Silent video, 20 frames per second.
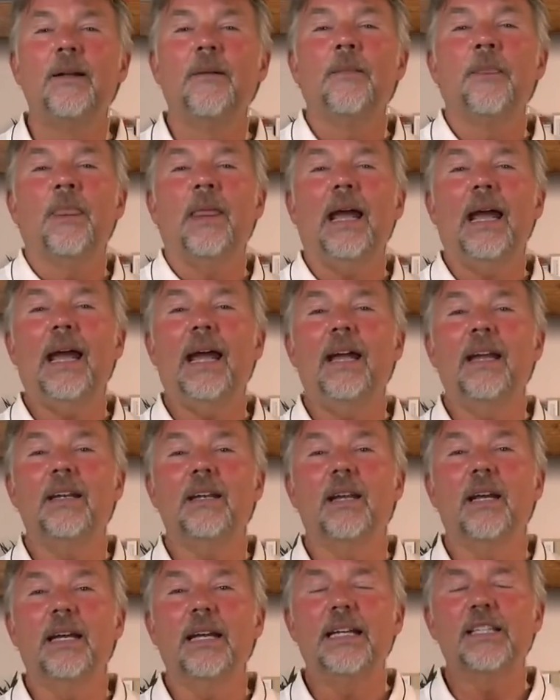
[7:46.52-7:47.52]

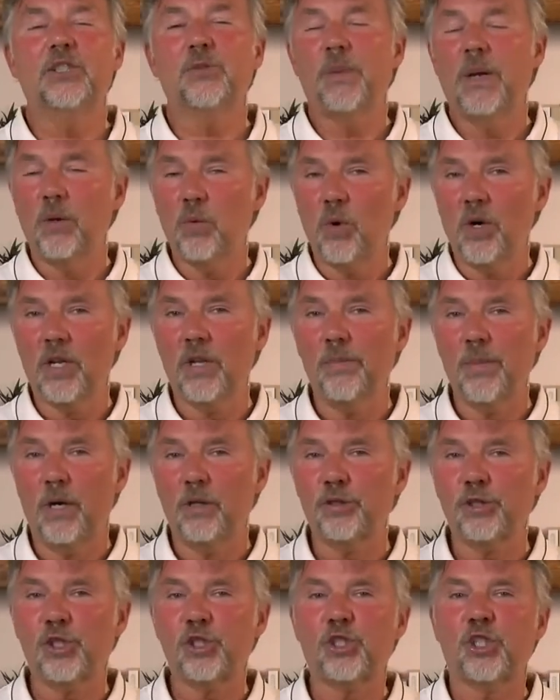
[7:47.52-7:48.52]
And it's been one of the most
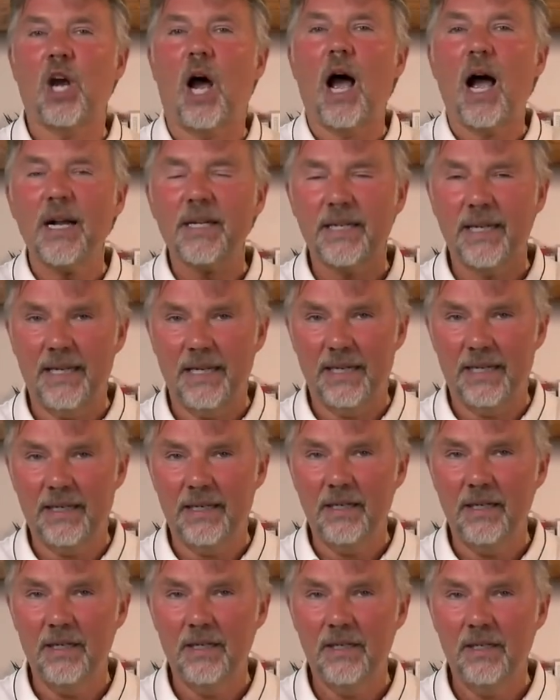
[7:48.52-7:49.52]

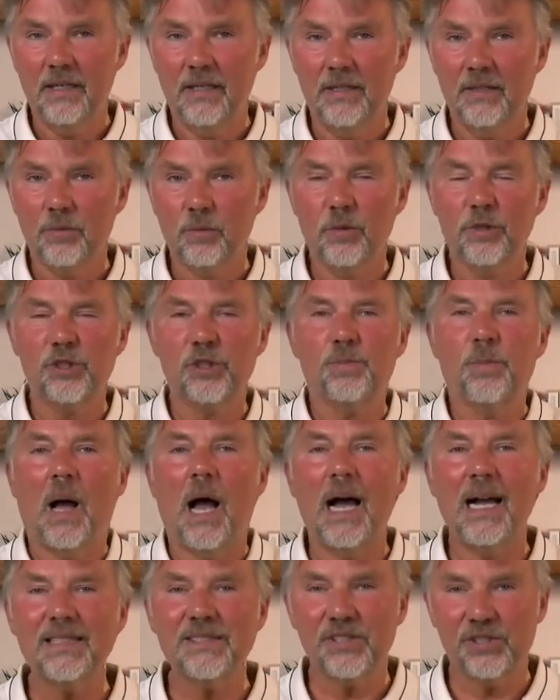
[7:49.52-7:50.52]
shocking
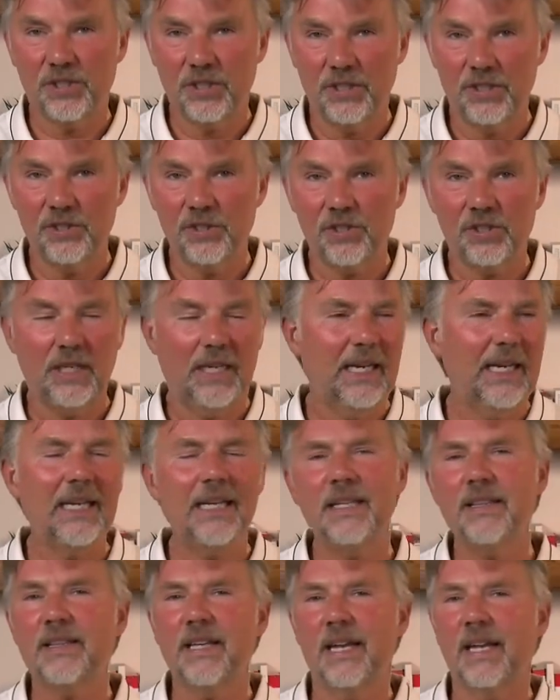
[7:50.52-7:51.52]
responses to
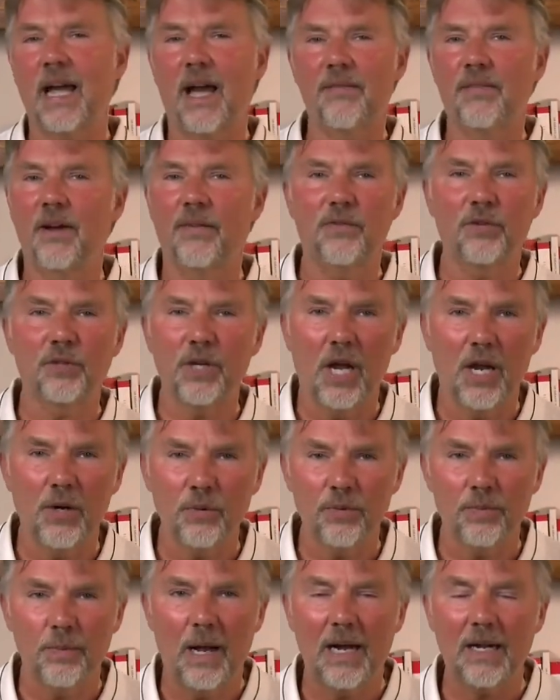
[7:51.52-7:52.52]
anything I've ever done
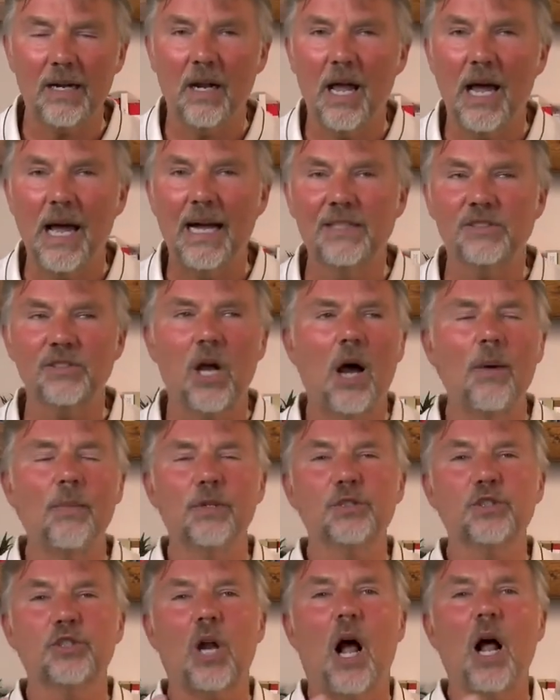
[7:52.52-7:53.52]
with my clients.
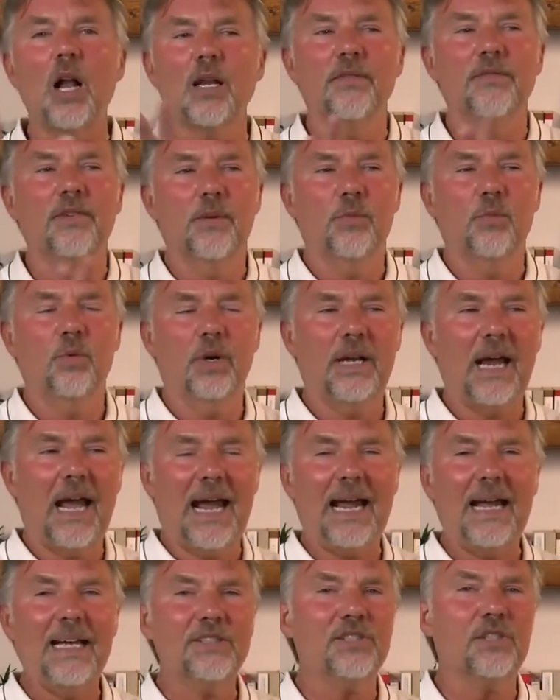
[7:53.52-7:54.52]
Almost all of them, when I
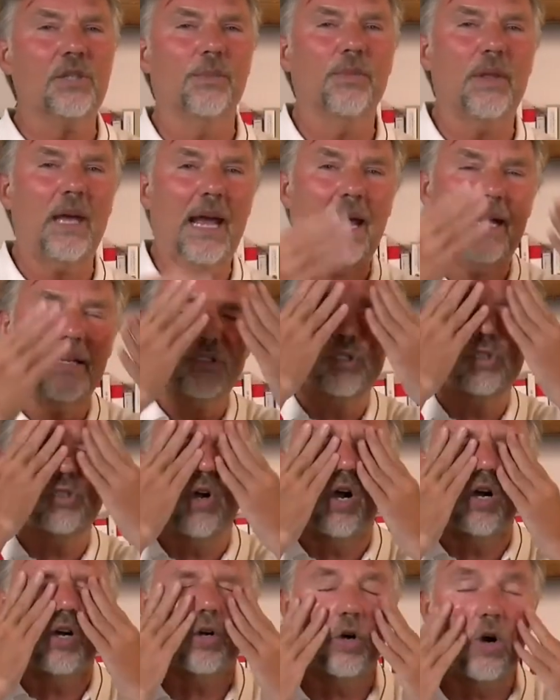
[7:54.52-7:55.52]
ask them that,
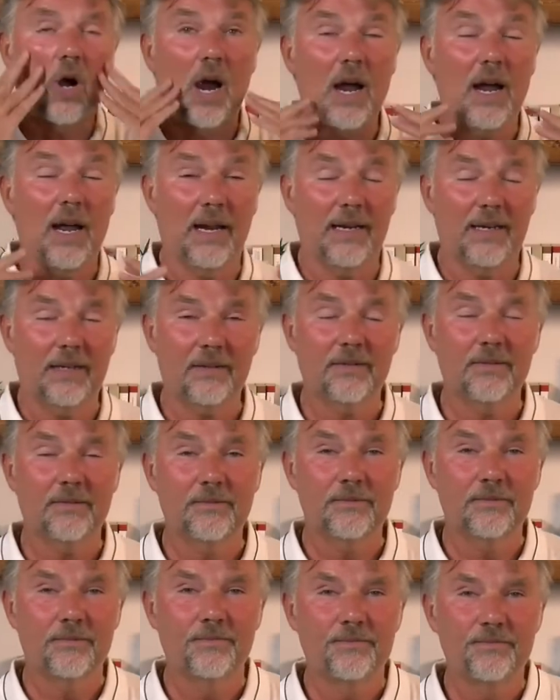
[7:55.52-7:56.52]
start crying
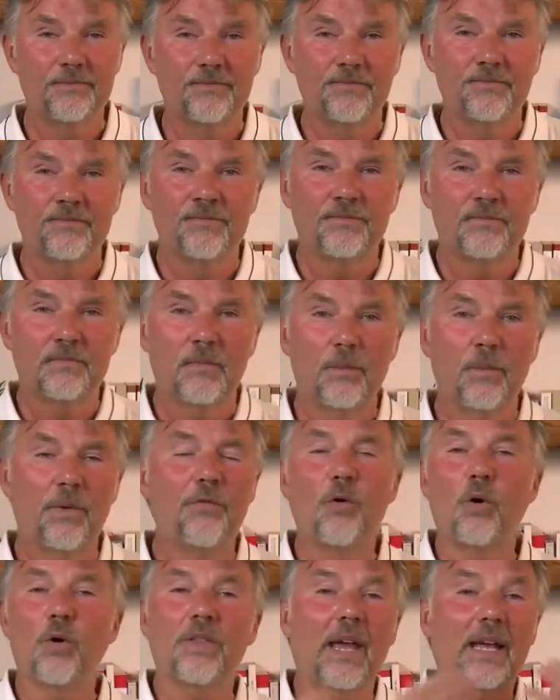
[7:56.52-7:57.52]

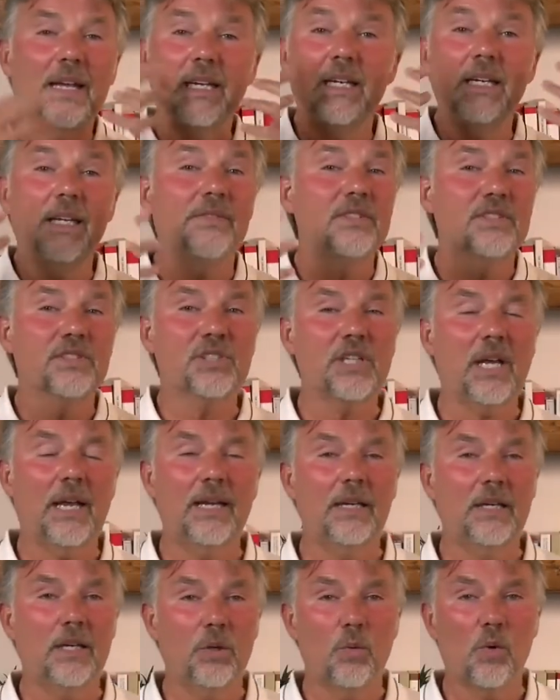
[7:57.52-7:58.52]
before they can even say
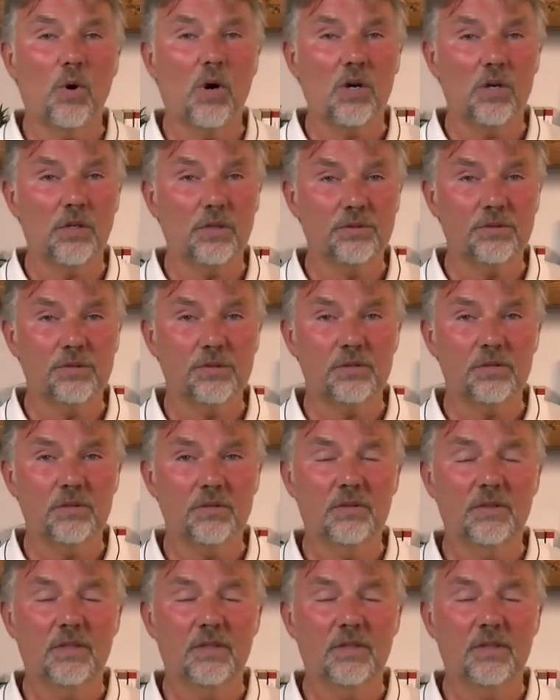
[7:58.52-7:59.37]
any words.